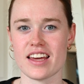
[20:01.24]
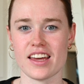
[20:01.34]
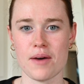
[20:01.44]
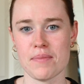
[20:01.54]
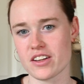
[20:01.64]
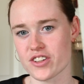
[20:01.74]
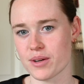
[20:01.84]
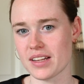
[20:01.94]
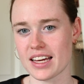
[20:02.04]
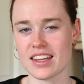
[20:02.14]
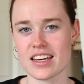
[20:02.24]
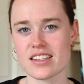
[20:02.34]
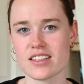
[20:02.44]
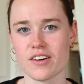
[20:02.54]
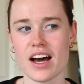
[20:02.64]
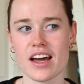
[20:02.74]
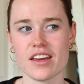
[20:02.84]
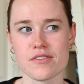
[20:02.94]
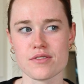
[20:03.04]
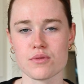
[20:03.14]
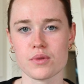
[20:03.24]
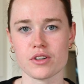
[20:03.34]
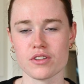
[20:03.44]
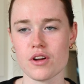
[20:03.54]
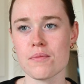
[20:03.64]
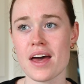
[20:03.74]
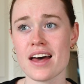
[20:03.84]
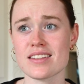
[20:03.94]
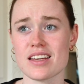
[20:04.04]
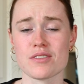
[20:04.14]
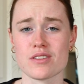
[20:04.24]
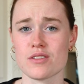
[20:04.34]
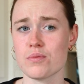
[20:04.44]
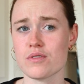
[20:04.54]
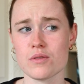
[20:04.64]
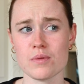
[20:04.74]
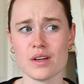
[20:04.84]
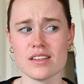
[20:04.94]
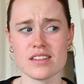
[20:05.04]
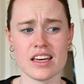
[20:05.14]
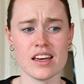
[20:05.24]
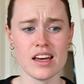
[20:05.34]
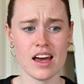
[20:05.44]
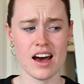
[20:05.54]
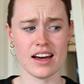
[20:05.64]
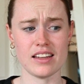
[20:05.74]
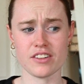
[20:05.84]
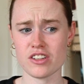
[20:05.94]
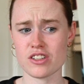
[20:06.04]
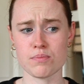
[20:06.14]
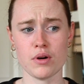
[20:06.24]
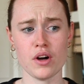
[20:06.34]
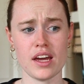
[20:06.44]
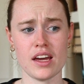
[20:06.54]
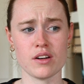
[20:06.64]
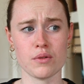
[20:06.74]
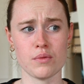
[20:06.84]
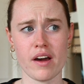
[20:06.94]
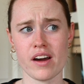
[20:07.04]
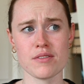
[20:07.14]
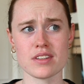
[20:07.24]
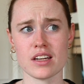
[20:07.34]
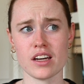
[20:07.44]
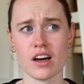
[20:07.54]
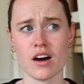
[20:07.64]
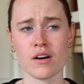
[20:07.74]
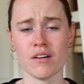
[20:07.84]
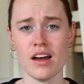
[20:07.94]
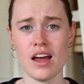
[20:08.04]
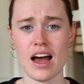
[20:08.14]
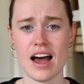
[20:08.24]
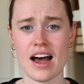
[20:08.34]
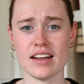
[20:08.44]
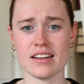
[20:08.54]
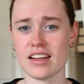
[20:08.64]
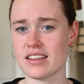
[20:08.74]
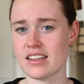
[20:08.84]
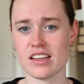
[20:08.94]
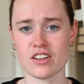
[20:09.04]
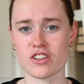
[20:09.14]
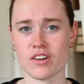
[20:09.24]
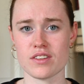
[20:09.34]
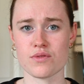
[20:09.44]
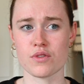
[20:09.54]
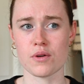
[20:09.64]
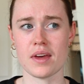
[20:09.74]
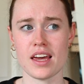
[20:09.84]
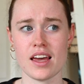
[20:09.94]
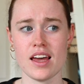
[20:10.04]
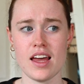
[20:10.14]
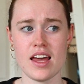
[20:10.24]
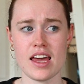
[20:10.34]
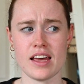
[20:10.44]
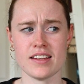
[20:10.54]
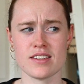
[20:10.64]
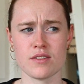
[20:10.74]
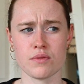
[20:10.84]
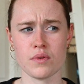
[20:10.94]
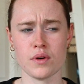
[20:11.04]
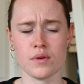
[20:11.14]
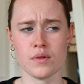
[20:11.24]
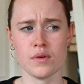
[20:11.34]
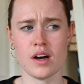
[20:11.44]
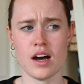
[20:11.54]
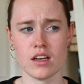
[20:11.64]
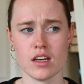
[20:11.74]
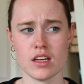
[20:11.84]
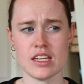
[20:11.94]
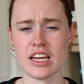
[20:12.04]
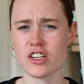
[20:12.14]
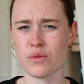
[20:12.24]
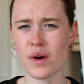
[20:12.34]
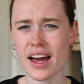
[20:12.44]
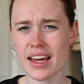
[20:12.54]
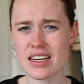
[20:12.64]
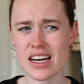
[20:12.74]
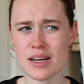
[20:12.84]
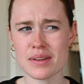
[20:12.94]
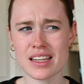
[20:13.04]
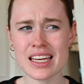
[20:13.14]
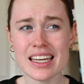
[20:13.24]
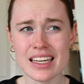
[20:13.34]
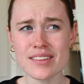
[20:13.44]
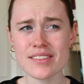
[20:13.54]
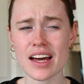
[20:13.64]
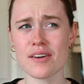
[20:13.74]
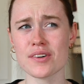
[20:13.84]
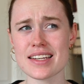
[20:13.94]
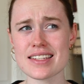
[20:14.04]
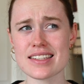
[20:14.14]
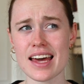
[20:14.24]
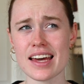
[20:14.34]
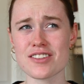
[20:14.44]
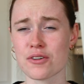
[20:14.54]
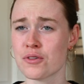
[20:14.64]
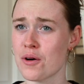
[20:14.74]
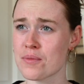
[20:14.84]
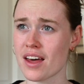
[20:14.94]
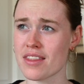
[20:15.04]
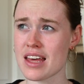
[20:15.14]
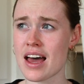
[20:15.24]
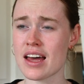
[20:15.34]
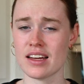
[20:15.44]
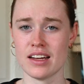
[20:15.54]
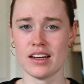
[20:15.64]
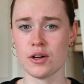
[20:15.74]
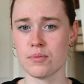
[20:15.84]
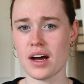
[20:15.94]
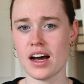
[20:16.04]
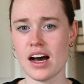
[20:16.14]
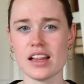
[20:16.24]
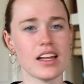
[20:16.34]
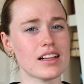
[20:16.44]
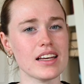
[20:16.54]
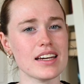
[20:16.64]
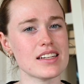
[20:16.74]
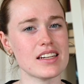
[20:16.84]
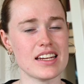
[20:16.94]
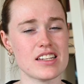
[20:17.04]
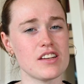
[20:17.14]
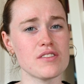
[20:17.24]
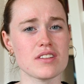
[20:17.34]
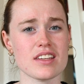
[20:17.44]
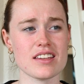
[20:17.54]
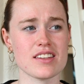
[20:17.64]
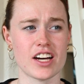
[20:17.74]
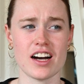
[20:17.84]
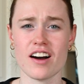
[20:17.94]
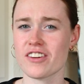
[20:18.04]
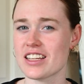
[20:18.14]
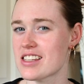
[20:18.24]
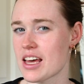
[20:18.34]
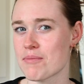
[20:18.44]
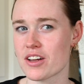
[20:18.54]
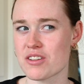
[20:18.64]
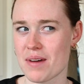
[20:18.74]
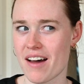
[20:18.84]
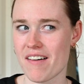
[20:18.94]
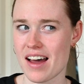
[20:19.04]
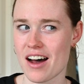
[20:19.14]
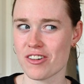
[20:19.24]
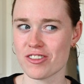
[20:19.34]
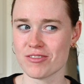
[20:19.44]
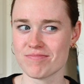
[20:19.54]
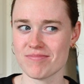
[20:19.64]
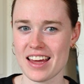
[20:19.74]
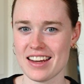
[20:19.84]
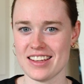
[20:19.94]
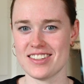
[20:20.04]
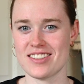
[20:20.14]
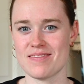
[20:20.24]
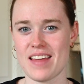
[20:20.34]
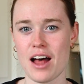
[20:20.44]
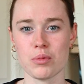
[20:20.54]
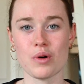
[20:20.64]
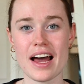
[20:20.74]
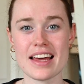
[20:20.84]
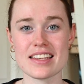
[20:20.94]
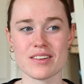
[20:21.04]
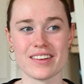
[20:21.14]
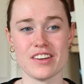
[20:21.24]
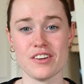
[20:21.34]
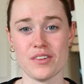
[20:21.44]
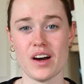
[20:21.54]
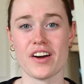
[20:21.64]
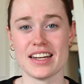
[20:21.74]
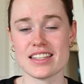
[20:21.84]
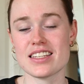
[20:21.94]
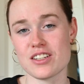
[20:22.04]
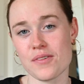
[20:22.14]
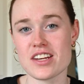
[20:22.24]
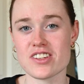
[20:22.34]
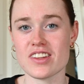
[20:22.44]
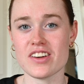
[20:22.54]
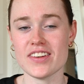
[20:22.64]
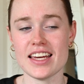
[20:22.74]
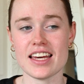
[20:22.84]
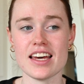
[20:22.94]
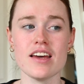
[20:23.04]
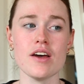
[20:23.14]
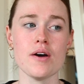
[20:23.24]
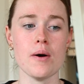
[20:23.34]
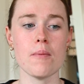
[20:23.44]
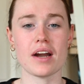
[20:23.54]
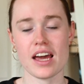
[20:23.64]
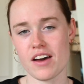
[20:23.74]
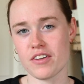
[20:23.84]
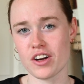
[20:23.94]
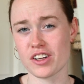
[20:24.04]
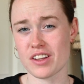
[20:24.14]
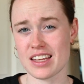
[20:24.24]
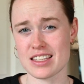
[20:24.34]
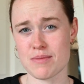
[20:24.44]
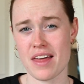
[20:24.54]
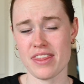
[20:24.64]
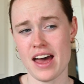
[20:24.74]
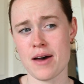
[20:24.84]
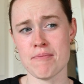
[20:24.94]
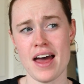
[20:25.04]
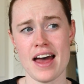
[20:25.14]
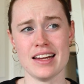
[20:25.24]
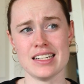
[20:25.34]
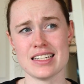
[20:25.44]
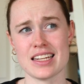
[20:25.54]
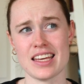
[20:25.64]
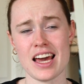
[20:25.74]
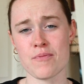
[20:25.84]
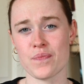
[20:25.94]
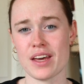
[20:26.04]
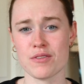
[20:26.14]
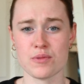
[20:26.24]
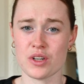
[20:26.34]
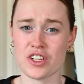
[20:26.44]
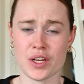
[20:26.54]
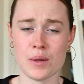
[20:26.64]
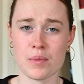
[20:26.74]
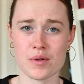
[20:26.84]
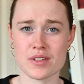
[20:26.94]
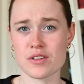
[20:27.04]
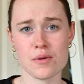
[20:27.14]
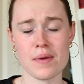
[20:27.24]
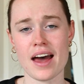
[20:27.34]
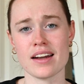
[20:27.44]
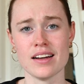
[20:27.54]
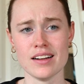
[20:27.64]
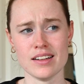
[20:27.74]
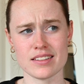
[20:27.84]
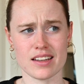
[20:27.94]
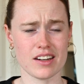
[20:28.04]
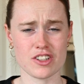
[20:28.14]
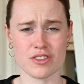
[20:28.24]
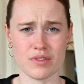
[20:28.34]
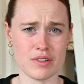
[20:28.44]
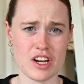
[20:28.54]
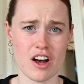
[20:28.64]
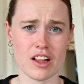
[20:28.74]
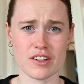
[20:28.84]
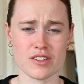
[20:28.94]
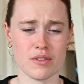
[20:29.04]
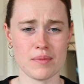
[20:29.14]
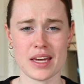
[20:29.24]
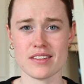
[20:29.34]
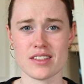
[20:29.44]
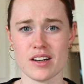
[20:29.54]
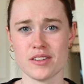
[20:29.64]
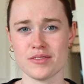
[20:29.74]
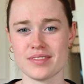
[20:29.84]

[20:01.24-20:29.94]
like a big trip like this, so I used World Nomads. It was super, super easy. I literally just put in where I was gonna go and it did the insurance for me. It's through Nationwide, I believe, I want to say. Don't quote me on that. But luckily I didn't need to use it, so I can't really say much about how it is help-wise if you are in a situation that you need it. But I have heard good things about them, and yeah, it was pretty cheap. It wasn't too bad. It's like $150 for me, so.